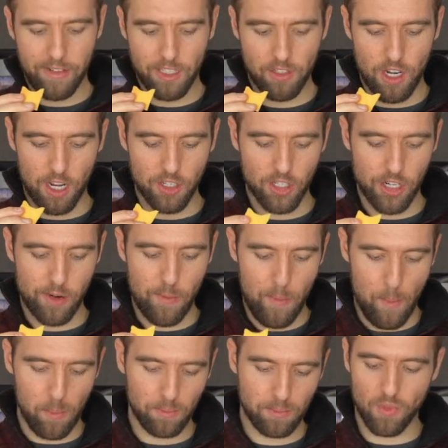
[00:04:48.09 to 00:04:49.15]
Texture,
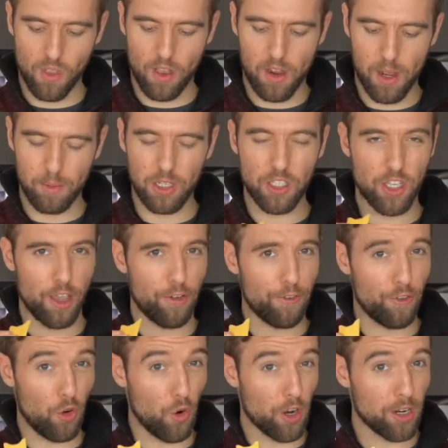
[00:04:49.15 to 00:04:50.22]
I'm gonna say a
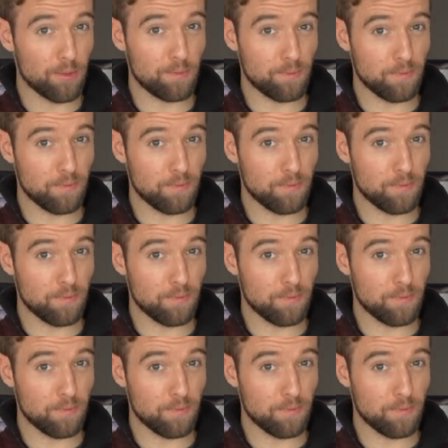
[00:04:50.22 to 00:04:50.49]
4.